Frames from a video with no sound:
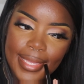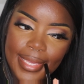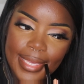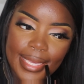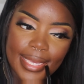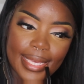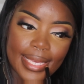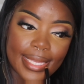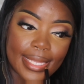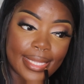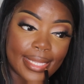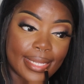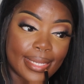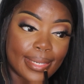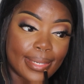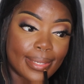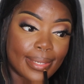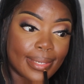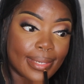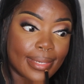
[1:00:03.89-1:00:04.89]
he is
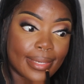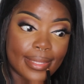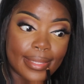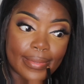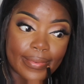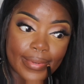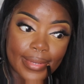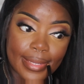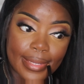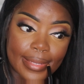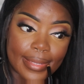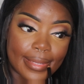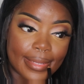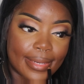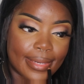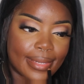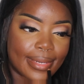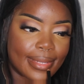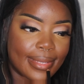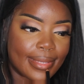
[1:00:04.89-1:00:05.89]
really fine
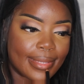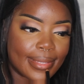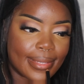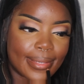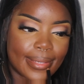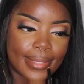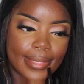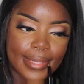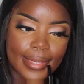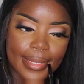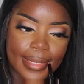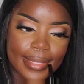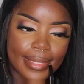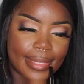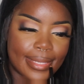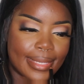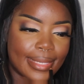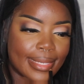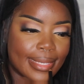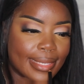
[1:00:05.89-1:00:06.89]
and he's a really nice
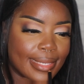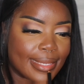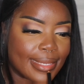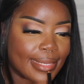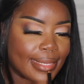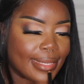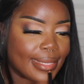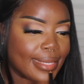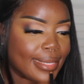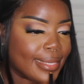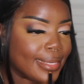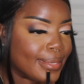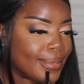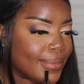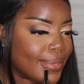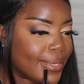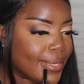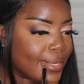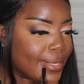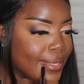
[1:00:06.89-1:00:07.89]
guy.
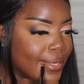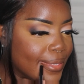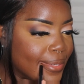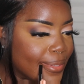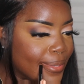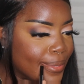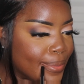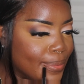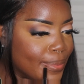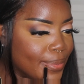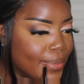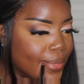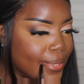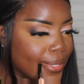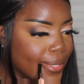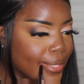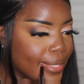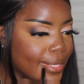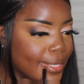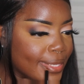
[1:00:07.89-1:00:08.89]
But he's just so
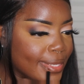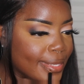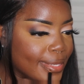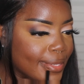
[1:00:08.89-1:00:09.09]
boring.